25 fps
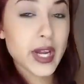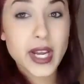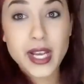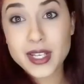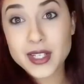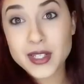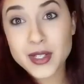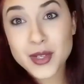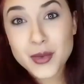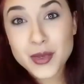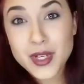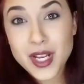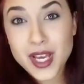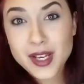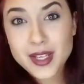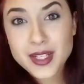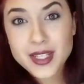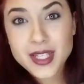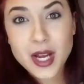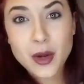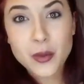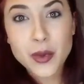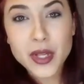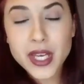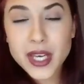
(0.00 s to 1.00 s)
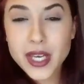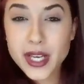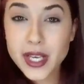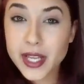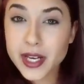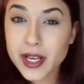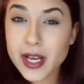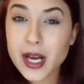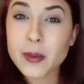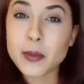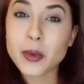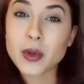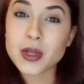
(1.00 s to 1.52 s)
Okay, so next I wanted to
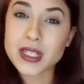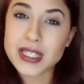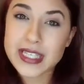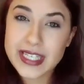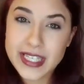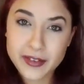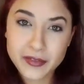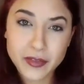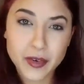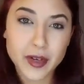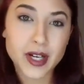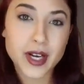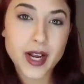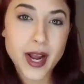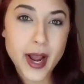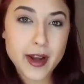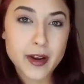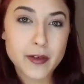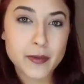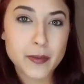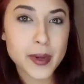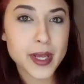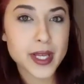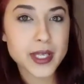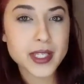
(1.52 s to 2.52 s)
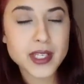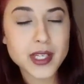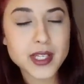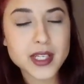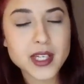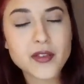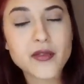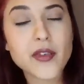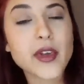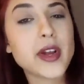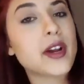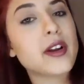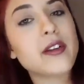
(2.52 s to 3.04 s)
get a couple different kind of
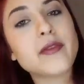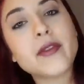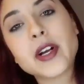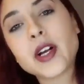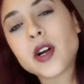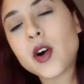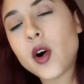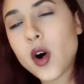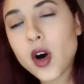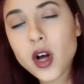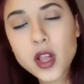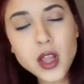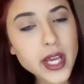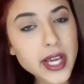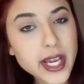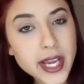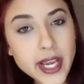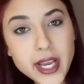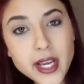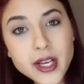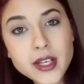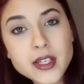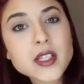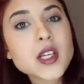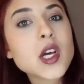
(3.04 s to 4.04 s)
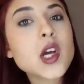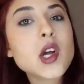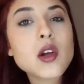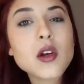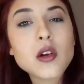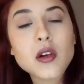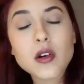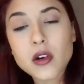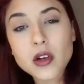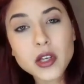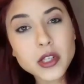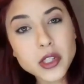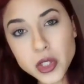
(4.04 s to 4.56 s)
pieces. I figured if I got all leggings
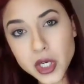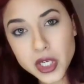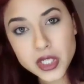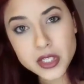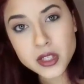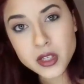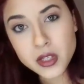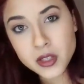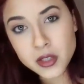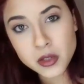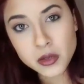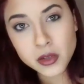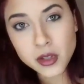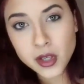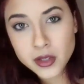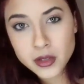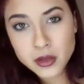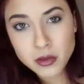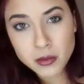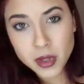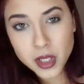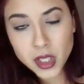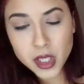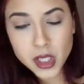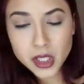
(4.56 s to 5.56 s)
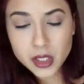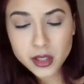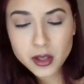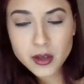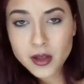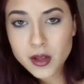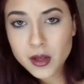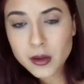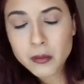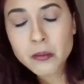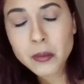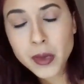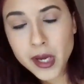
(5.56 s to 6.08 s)
or all dresses, you guys would be like,
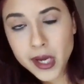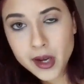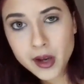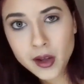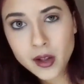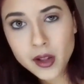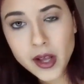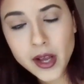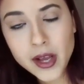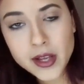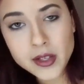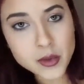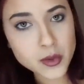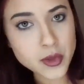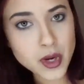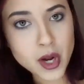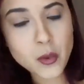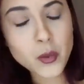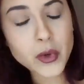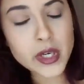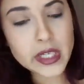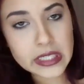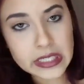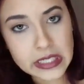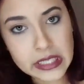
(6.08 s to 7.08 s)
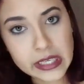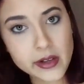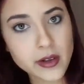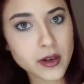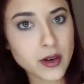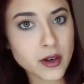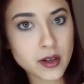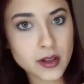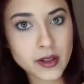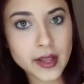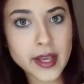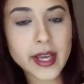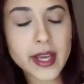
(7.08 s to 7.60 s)
Mel, I do not want to see
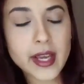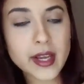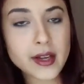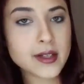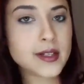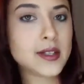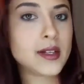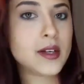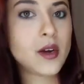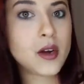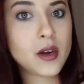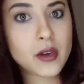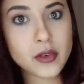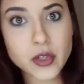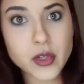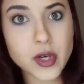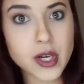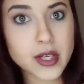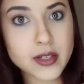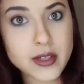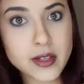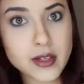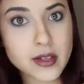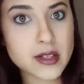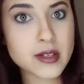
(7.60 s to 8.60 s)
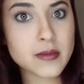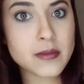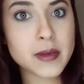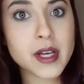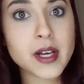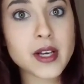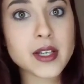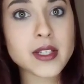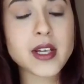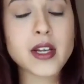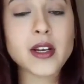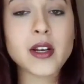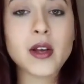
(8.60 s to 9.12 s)
all leggings and all dresses,
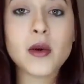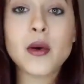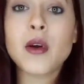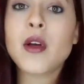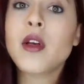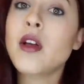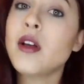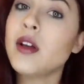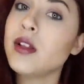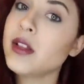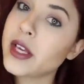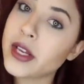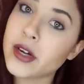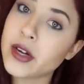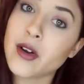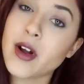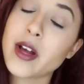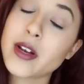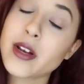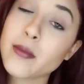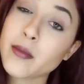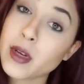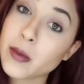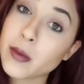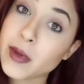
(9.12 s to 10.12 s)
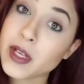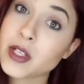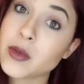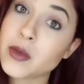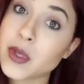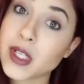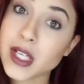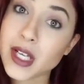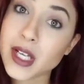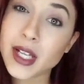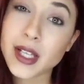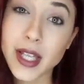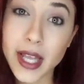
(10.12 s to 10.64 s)
because I know later on I'm going to be
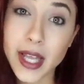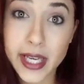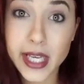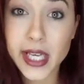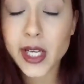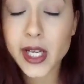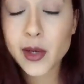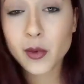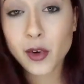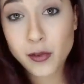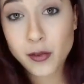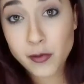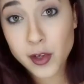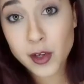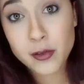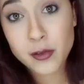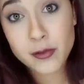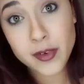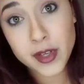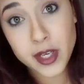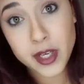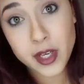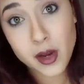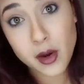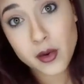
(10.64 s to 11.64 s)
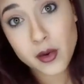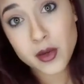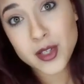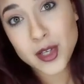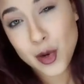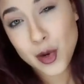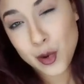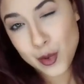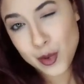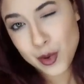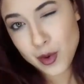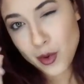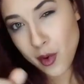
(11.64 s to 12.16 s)
doing a legging review video,
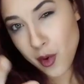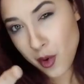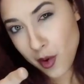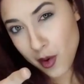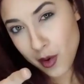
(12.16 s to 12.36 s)
so